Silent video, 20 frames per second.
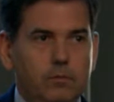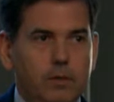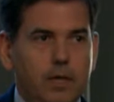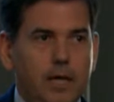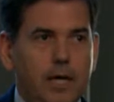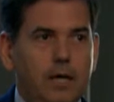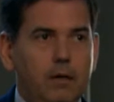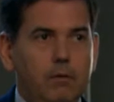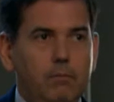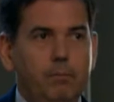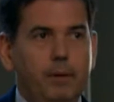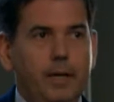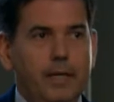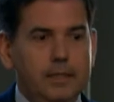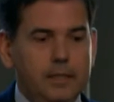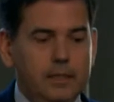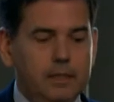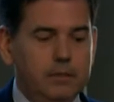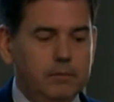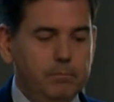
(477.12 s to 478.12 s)
how
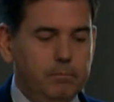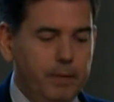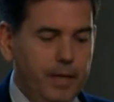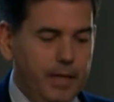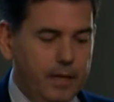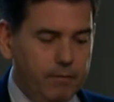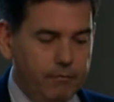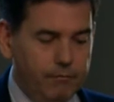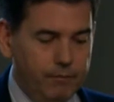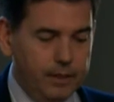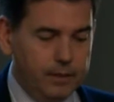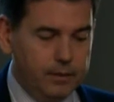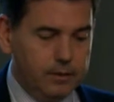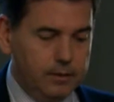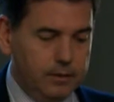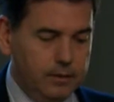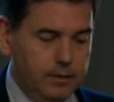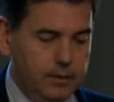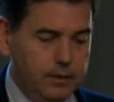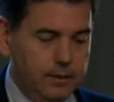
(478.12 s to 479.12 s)
Brexit may affect
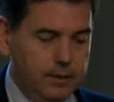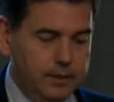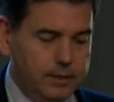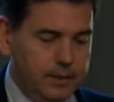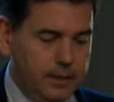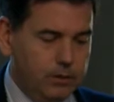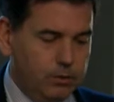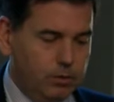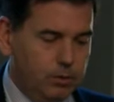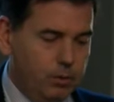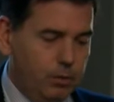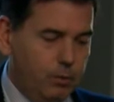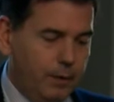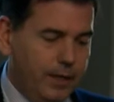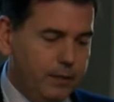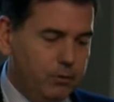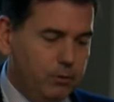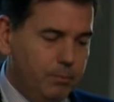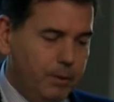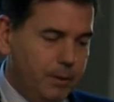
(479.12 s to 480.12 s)
the sector. We
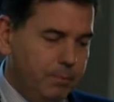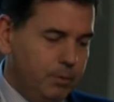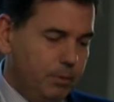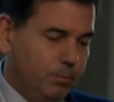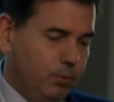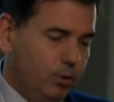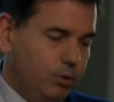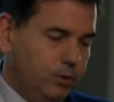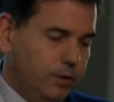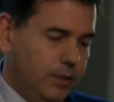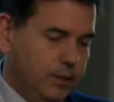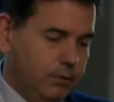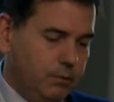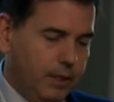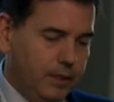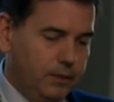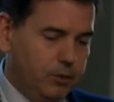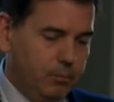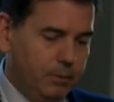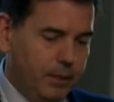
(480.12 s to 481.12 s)
had to make proposals. We
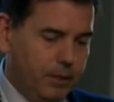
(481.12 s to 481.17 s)
had to